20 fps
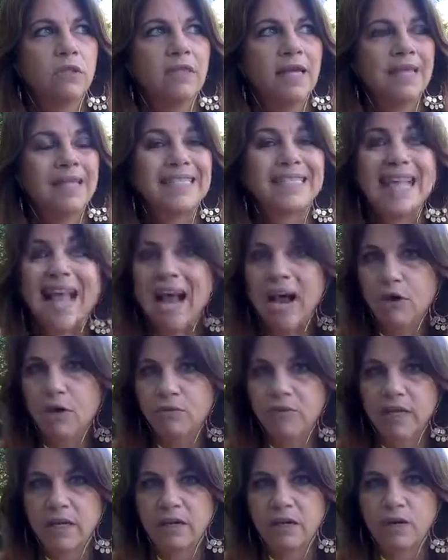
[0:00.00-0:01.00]
that is
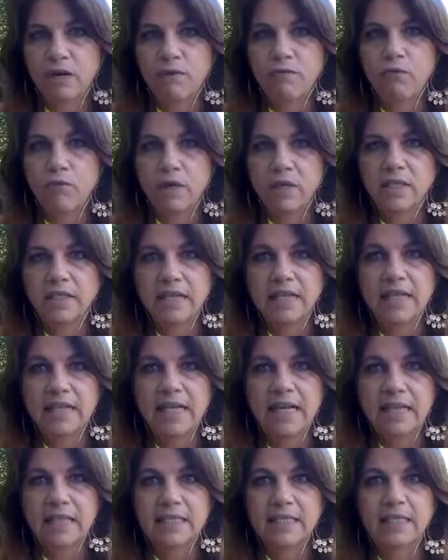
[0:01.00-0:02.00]
out there for us to
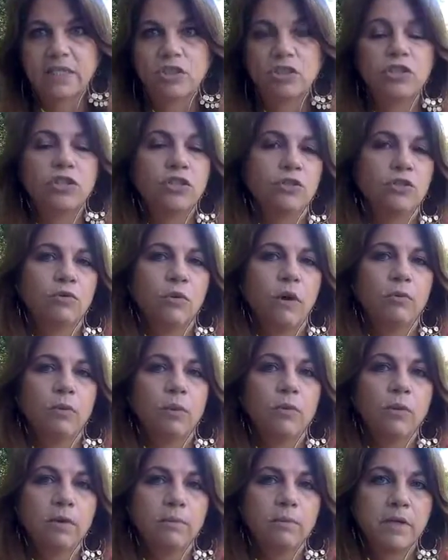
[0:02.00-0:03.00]
connect into while
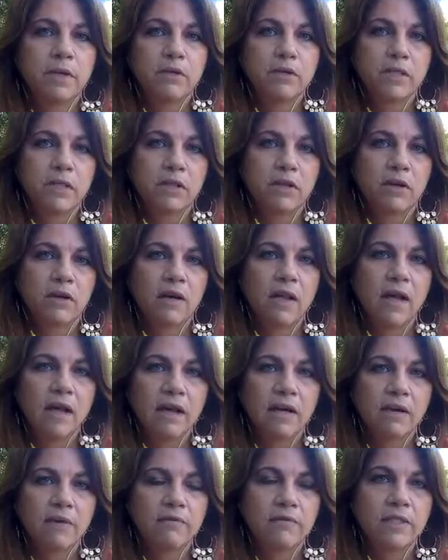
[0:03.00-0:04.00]
we're rebuilding our
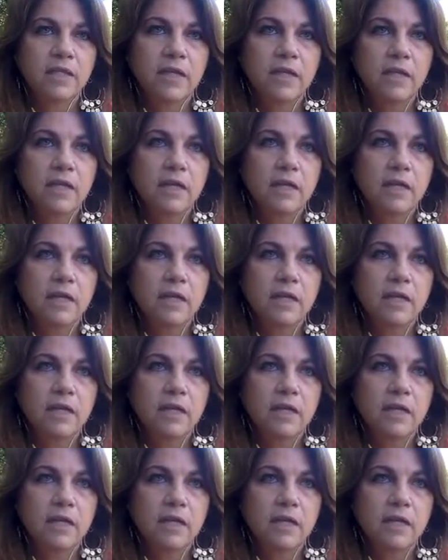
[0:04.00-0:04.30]
lives